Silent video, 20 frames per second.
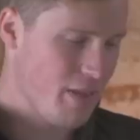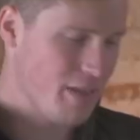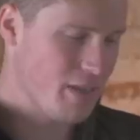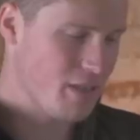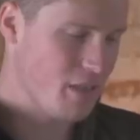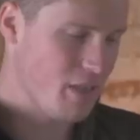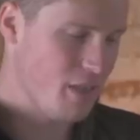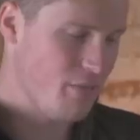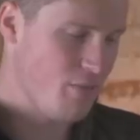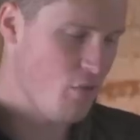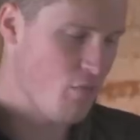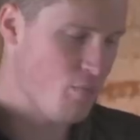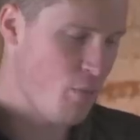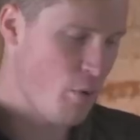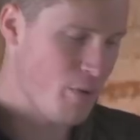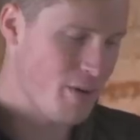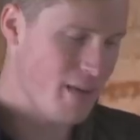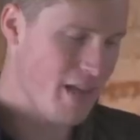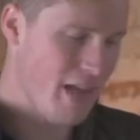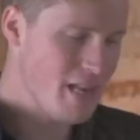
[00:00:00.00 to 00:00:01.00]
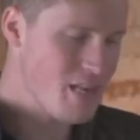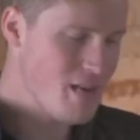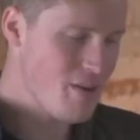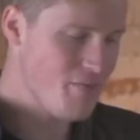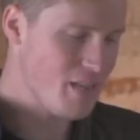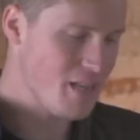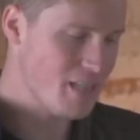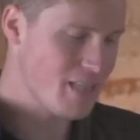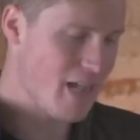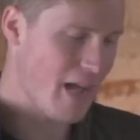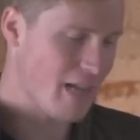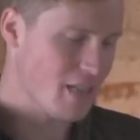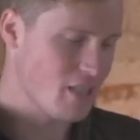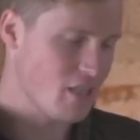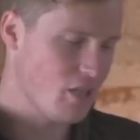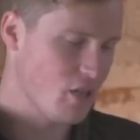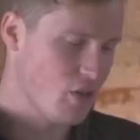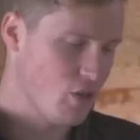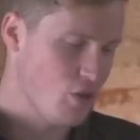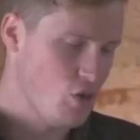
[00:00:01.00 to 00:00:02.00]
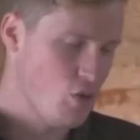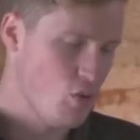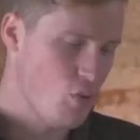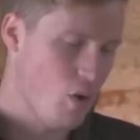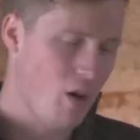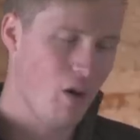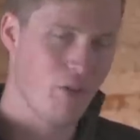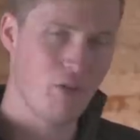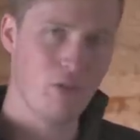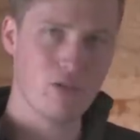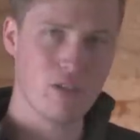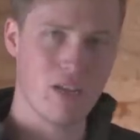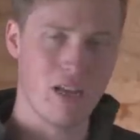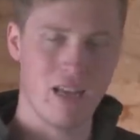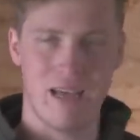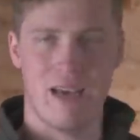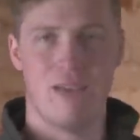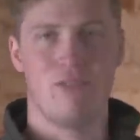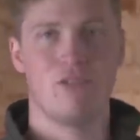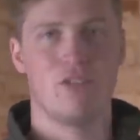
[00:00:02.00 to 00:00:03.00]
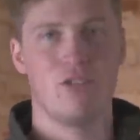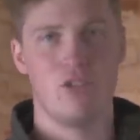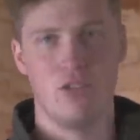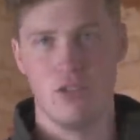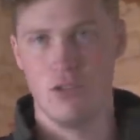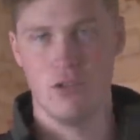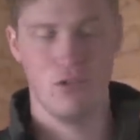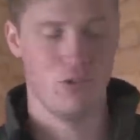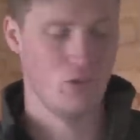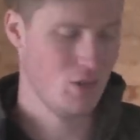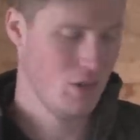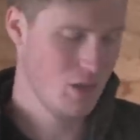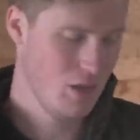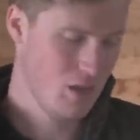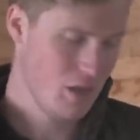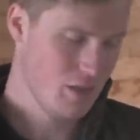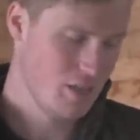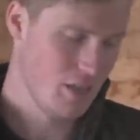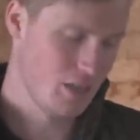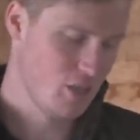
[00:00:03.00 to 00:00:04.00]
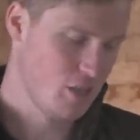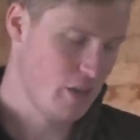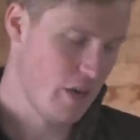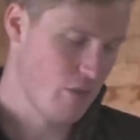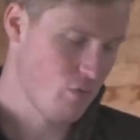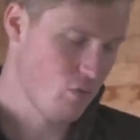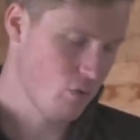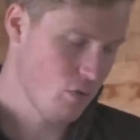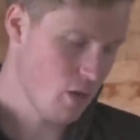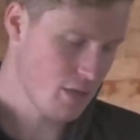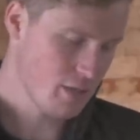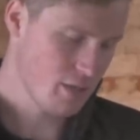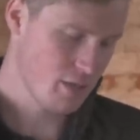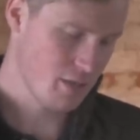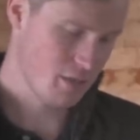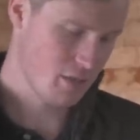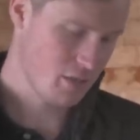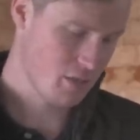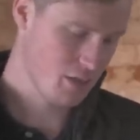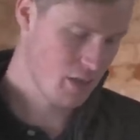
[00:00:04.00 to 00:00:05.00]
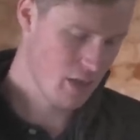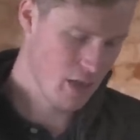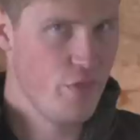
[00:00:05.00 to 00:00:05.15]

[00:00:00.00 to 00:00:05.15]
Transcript: things that if you've broken any of these acts, you are not allowed to use this general license.